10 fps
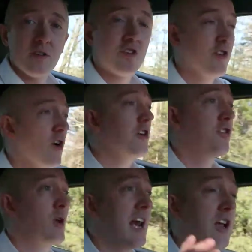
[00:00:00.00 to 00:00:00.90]
So you're
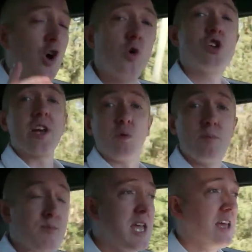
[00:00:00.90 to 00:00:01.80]
also getting coaching
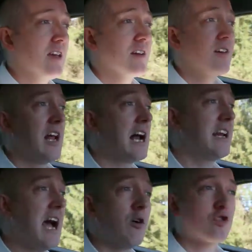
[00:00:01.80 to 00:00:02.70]
with me, not
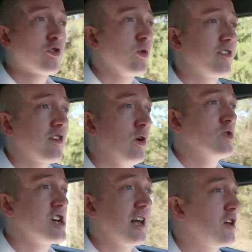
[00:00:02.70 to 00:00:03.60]
an outsourced
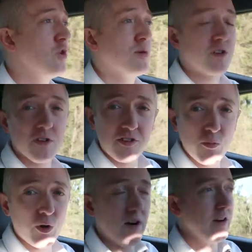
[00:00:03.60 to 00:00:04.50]
coach in a cubicle
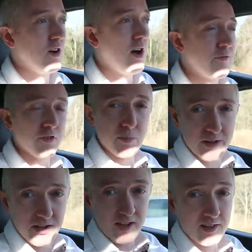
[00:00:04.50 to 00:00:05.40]
somewhere in an office
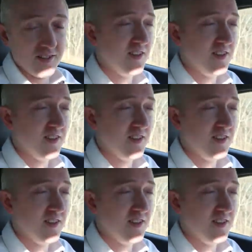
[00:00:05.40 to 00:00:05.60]
building.